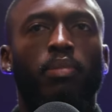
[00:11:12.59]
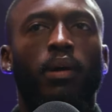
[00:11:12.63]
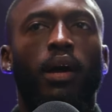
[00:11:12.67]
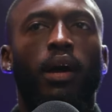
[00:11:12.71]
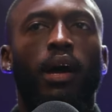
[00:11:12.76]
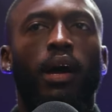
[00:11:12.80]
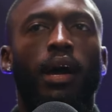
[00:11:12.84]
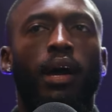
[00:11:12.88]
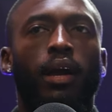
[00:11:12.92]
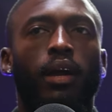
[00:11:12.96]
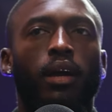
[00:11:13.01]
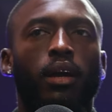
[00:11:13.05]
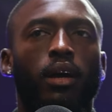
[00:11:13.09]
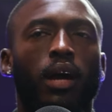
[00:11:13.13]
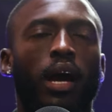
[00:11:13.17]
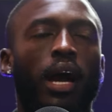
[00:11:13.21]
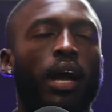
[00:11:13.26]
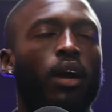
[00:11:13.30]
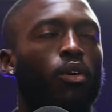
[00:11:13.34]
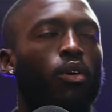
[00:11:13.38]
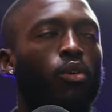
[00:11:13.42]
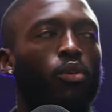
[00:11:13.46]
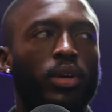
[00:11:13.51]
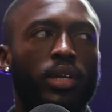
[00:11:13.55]
But I
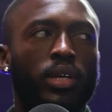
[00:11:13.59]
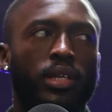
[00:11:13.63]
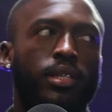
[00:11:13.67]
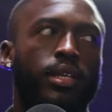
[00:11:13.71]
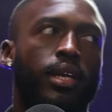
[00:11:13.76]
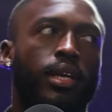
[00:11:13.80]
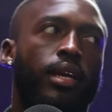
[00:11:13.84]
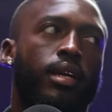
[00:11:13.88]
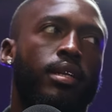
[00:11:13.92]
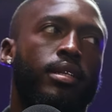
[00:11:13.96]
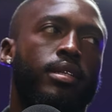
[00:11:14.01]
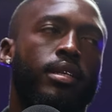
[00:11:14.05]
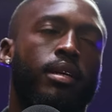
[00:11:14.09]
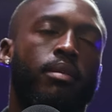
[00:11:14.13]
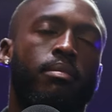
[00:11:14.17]
I always say it.